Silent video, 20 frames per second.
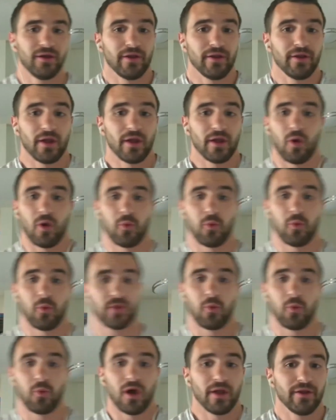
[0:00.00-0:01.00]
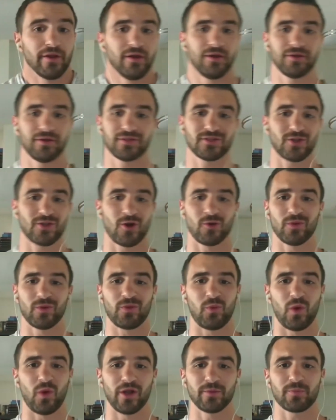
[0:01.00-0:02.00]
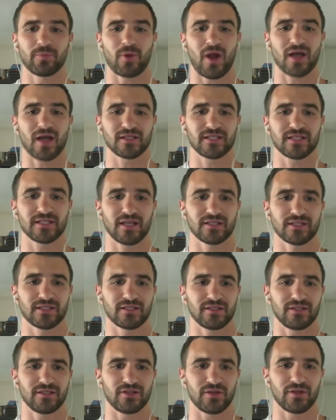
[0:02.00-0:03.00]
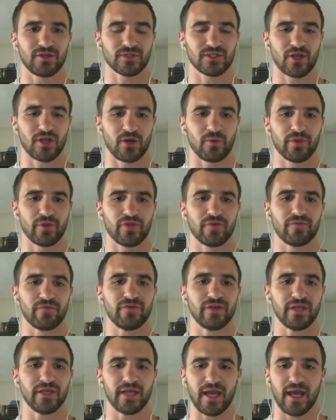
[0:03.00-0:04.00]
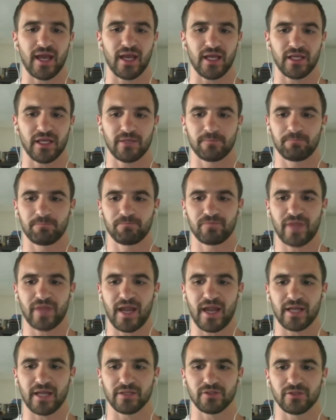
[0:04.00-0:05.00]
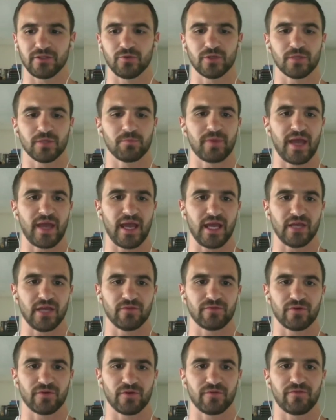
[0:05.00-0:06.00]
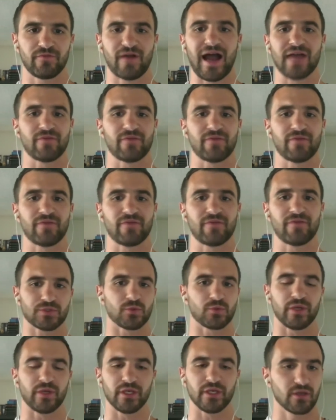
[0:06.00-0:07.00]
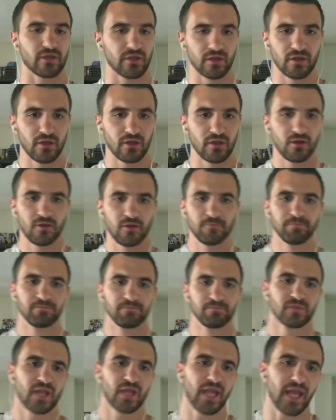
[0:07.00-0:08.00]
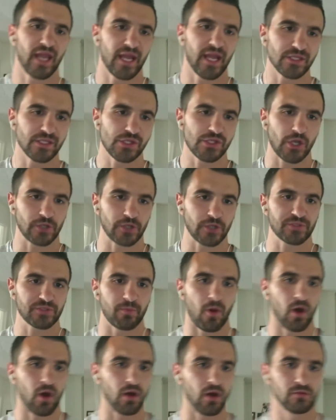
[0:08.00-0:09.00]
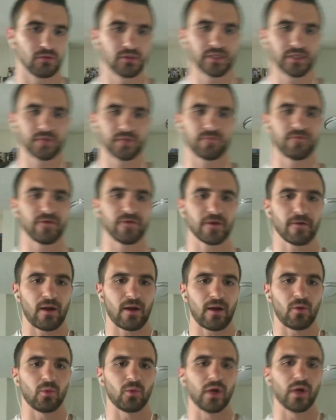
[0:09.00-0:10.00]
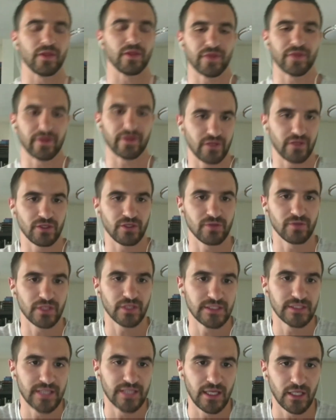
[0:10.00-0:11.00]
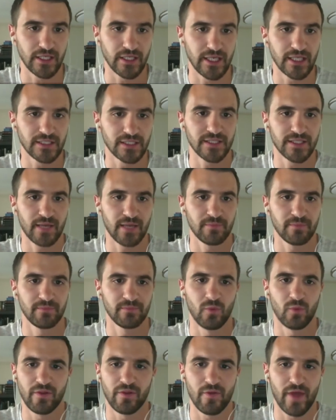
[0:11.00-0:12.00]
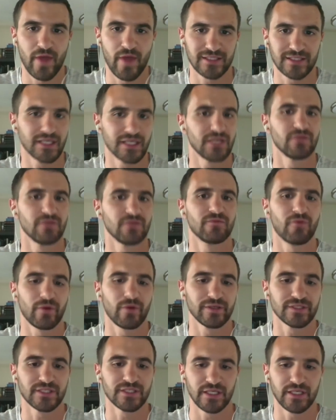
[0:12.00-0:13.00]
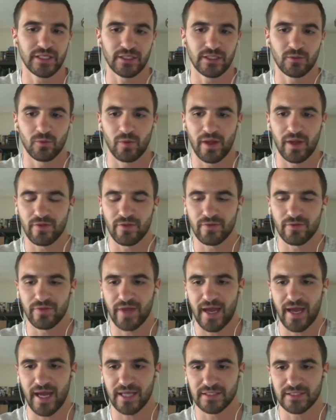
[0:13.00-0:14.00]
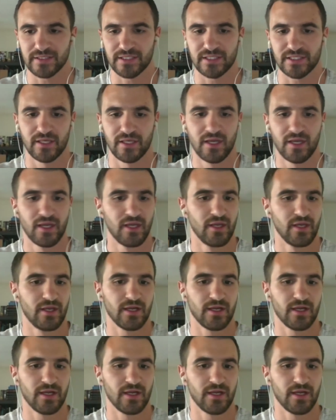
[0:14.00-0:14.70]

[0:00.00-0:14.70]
Start with one process, start with a VA that you can pay for 5 hours a week and start small. Like figure out one thing that you can delegate to them, whether that's invoicing, whether that's